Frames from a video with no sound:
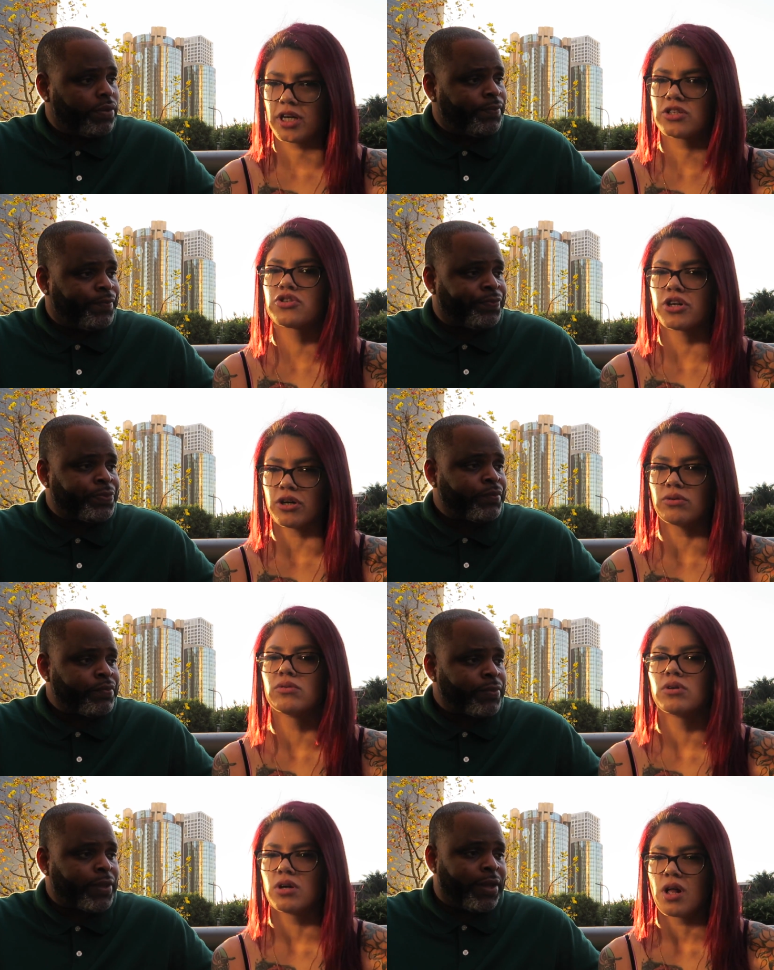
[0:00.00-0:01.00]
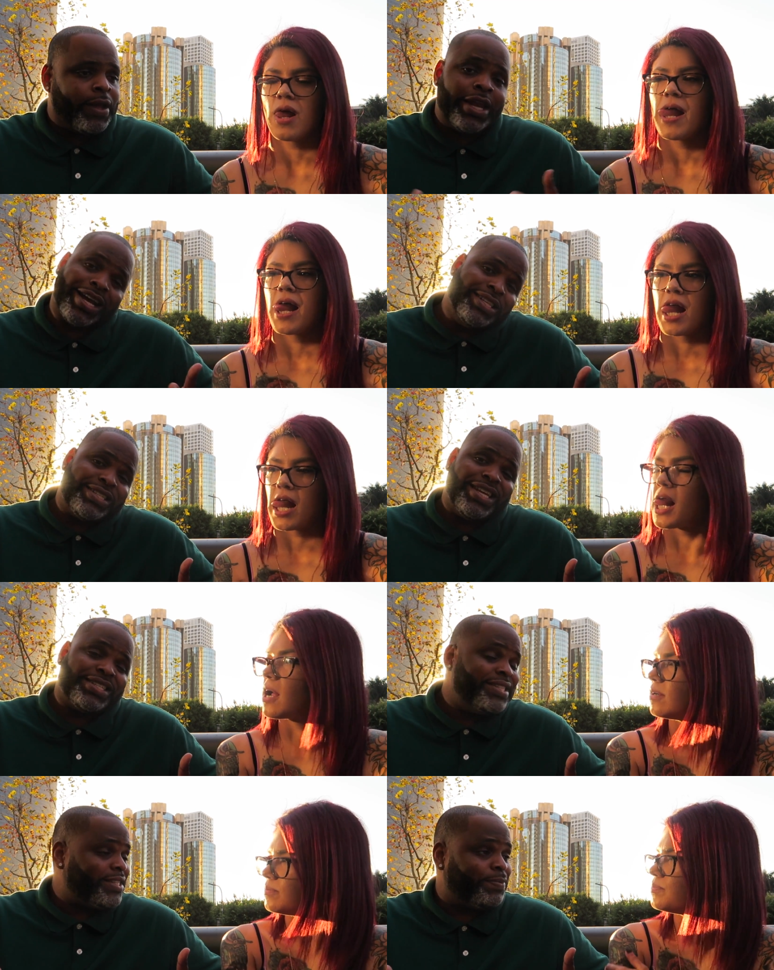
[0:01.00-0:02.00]
Speaker 1: It's true. And that
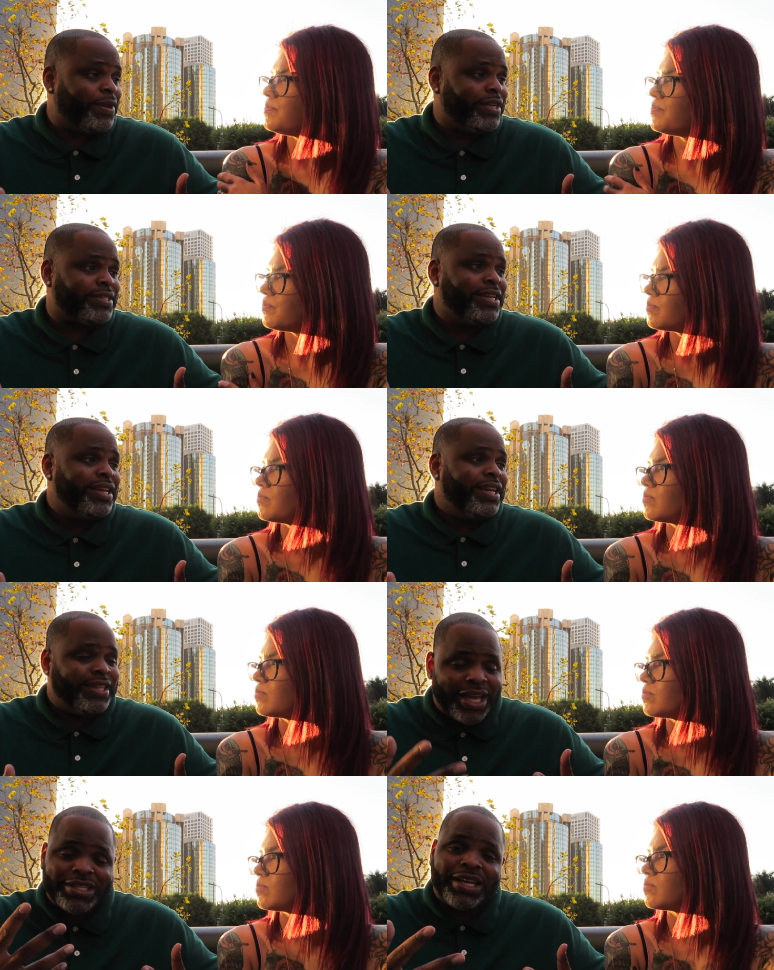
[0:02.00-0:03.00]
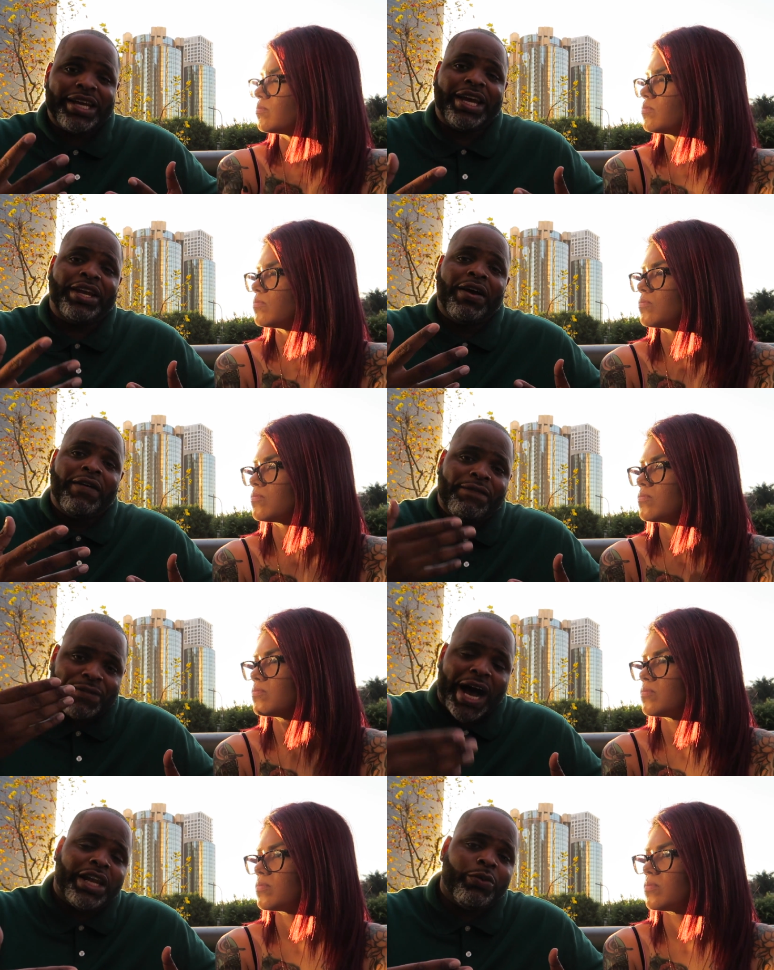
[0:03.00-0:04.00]
consistency piece, that's again,
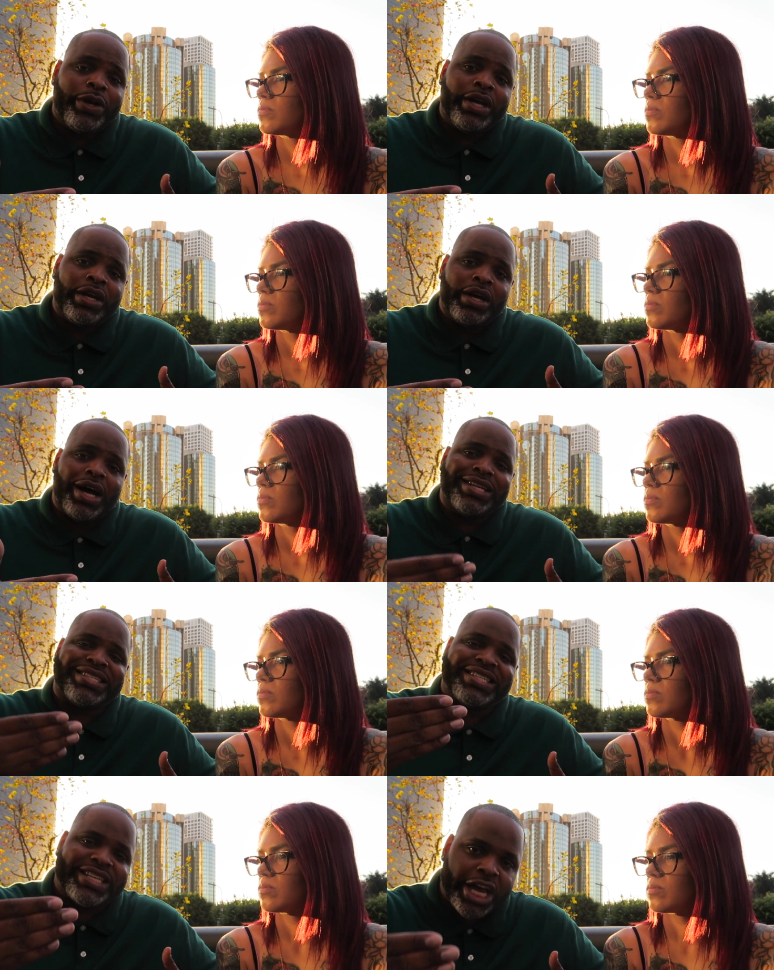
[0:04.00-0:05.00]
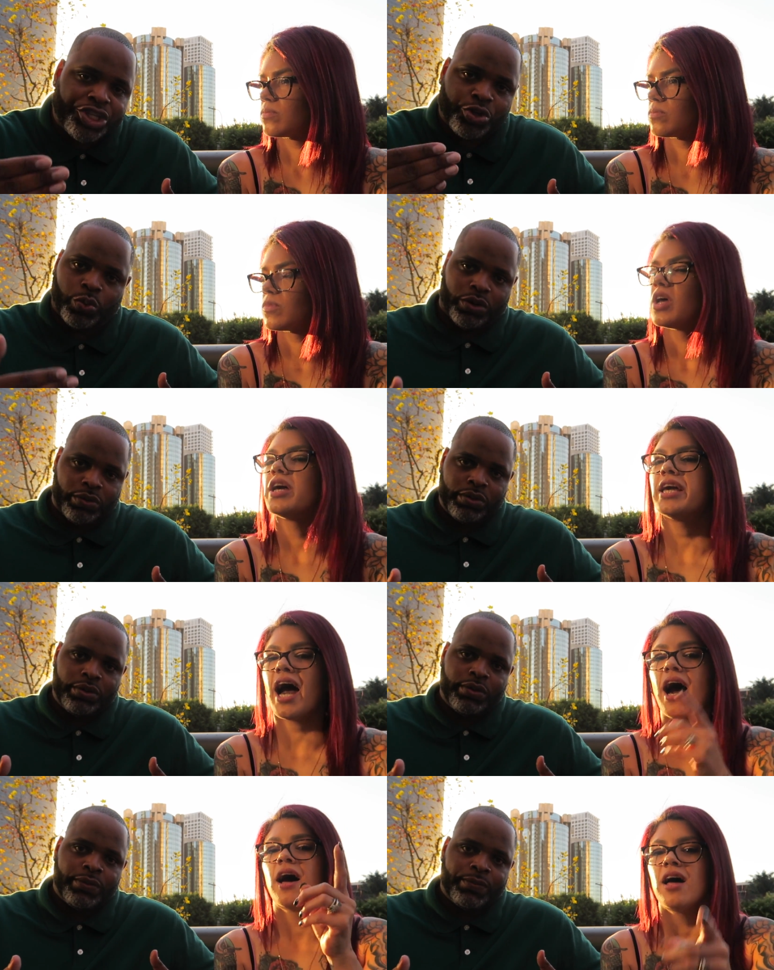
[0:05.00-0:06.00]
following a schedule.
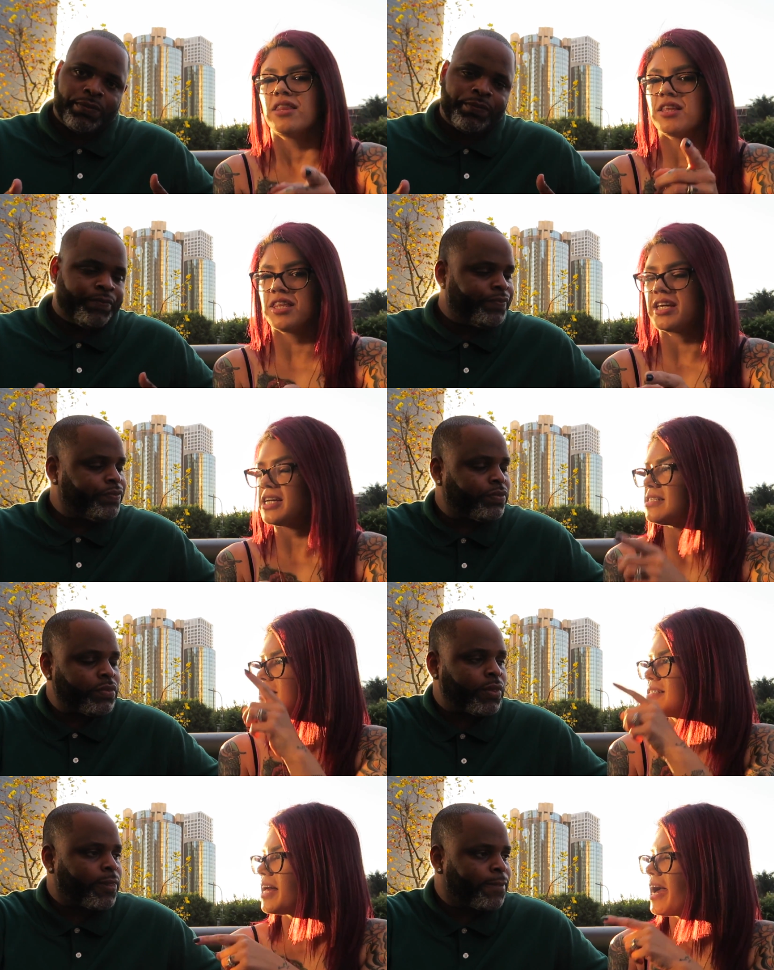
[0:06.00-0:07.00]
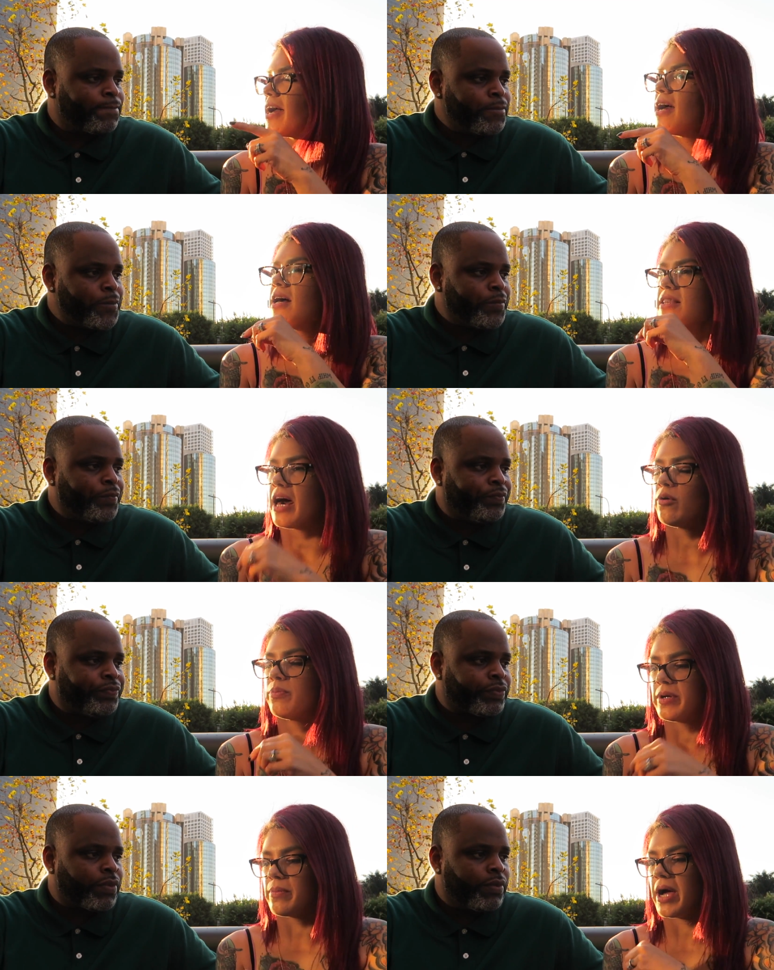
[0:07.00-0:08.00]
Speaker 2: Yeah, the thing is, is that that
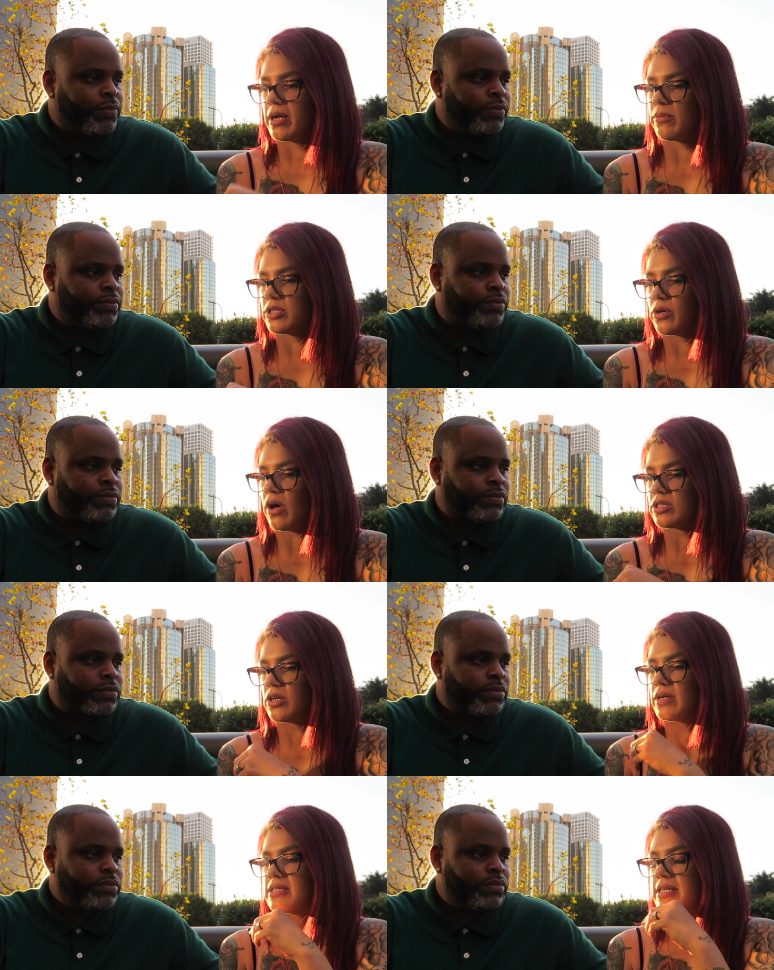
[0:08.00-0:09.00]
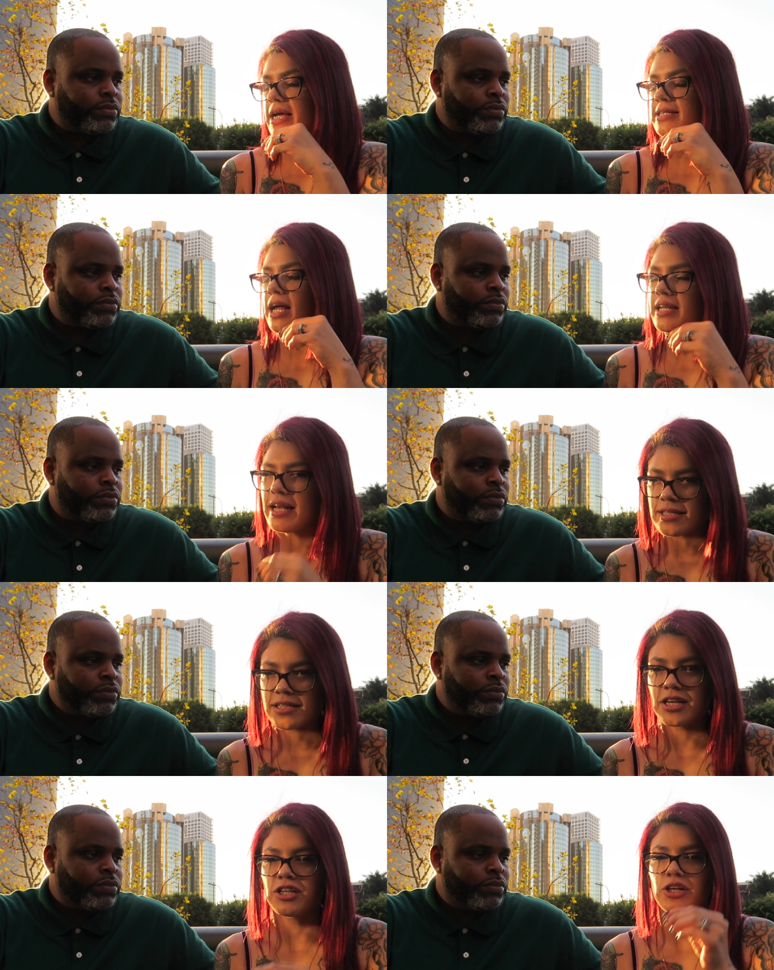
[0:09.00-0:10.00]
would be my number two also. It's, it's not
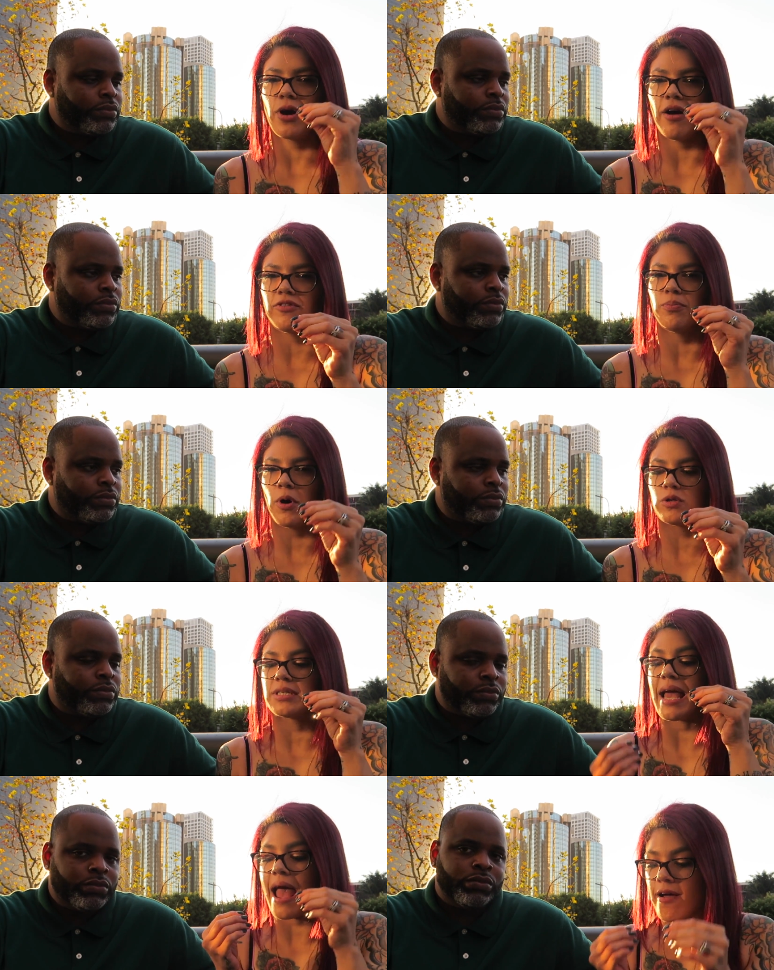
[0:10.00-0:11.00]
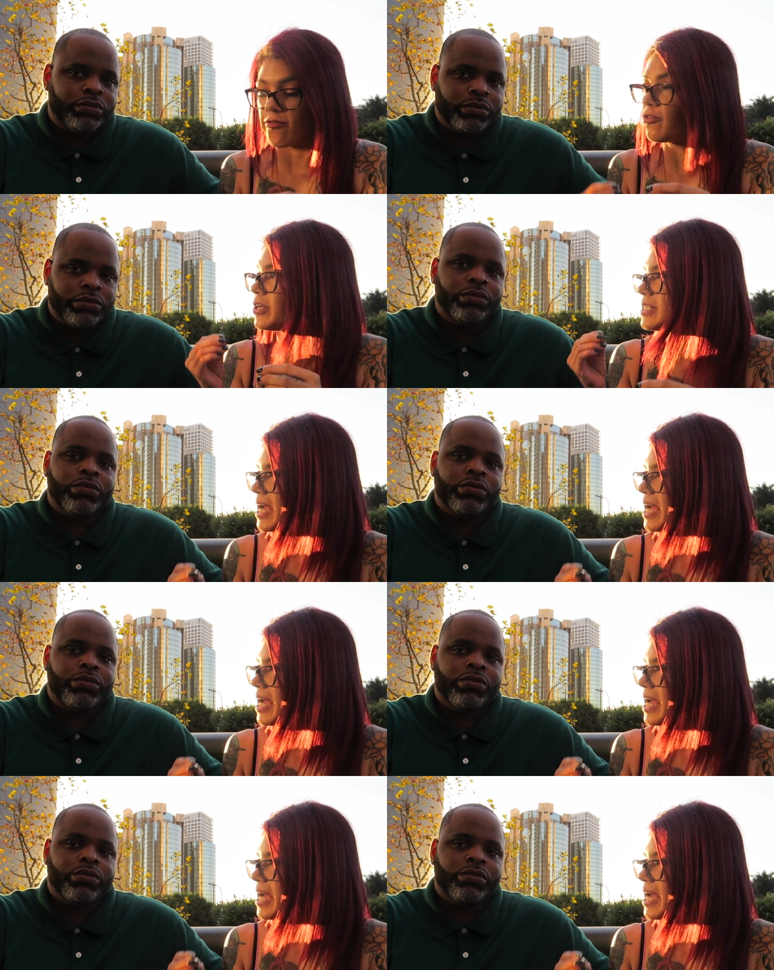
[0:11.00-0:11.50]
necessarily you have to post every